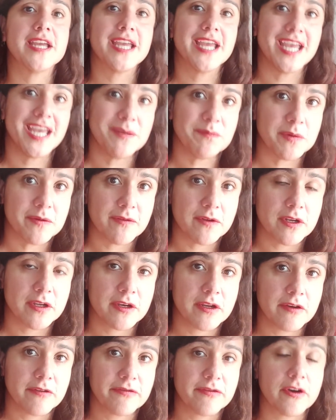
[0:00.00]
capable
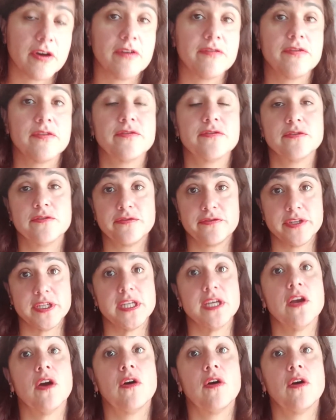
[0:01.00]
enough of fulfilling